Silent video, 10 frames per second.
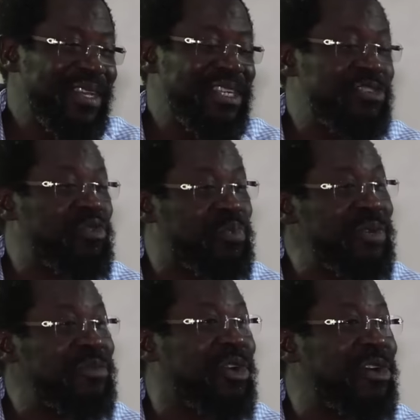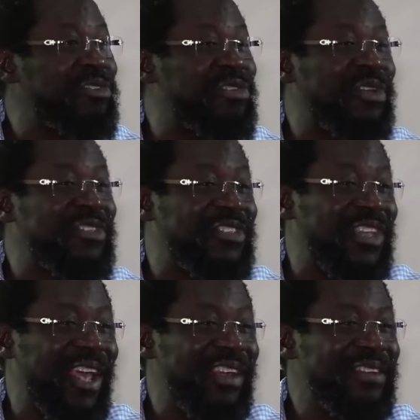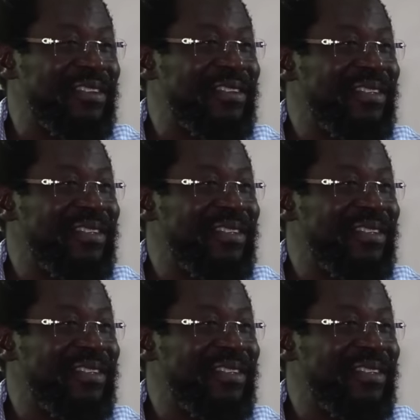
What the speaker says: the Supreme Court just said,